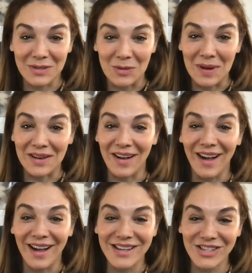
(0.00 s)
Oh my
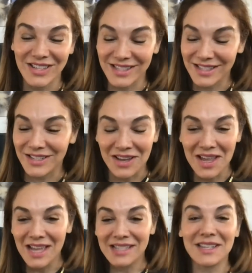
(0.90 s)
gosh. Mm-hmm. It's,
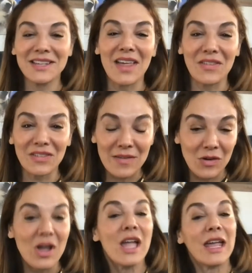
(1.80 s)
it's another
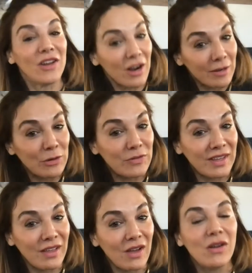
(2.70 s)
level. In our movie,
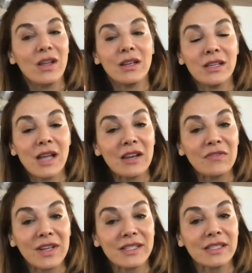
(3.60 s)
though, not a
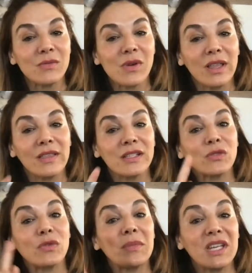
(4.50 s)
fancy one. This is
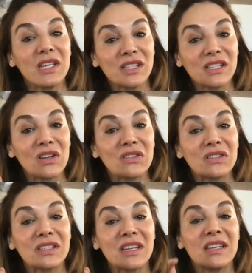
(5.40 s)
from the East
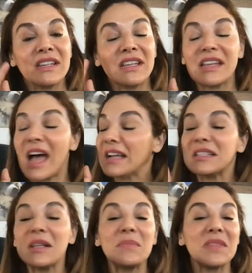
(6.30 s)
Coast and it has
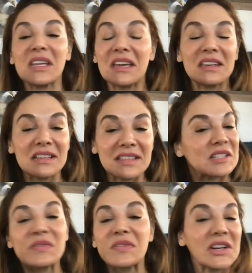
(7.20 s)
something in it
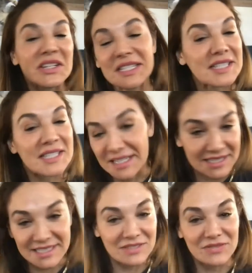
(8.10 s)
that's very
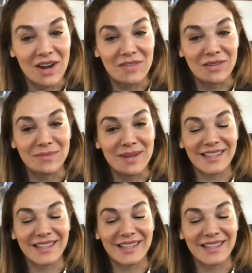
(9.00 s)
disgusting for everybody.